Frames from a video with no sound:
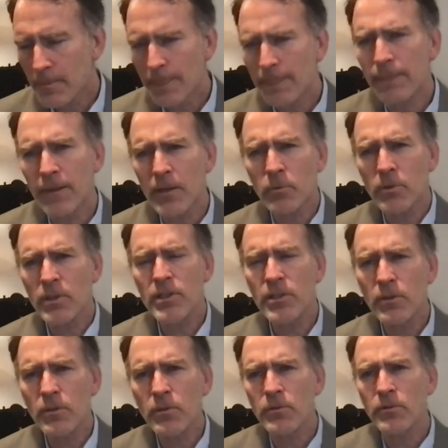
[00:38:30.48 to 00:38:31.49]
they were
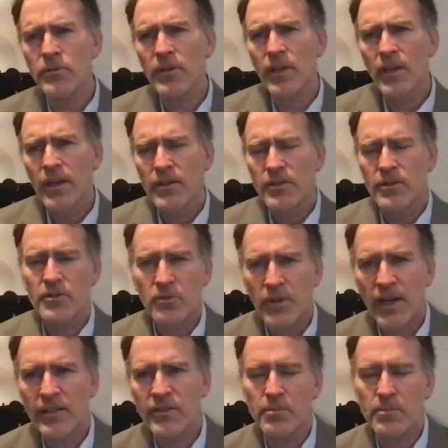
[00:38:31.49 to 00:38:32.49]
used to
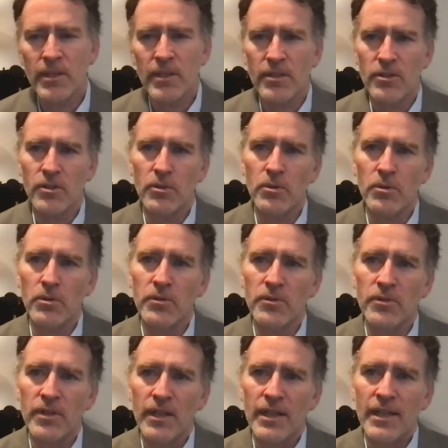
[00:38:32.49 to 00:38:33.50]
transmit
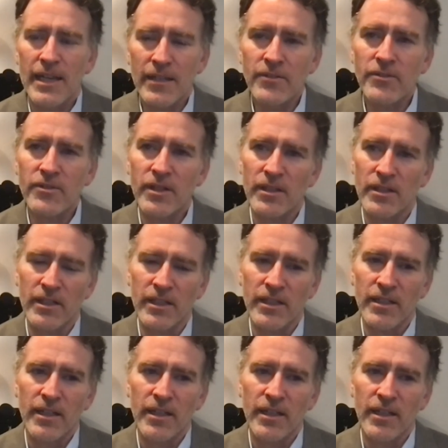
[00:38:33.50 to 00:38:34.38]
news instantly.